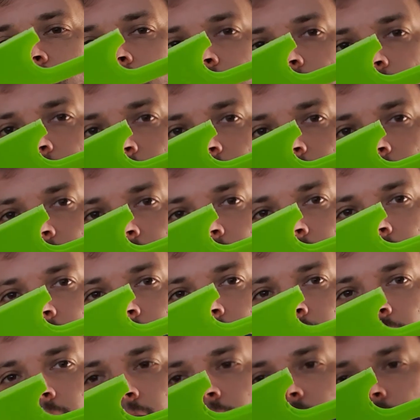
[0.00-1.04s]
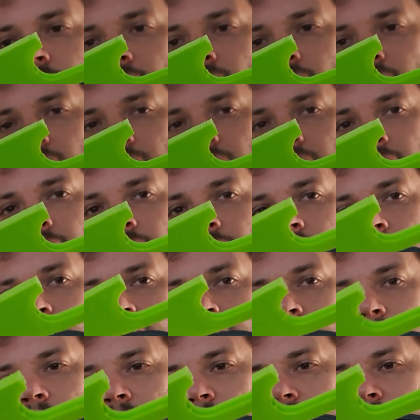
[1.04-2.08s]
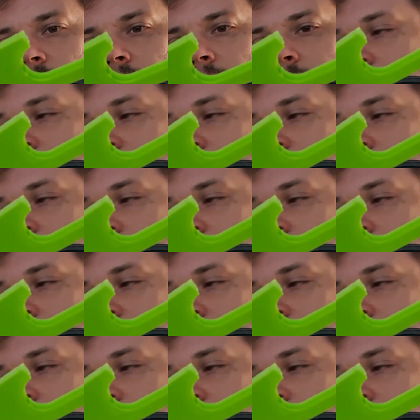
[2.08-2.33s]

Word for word: this one on the corner, not in the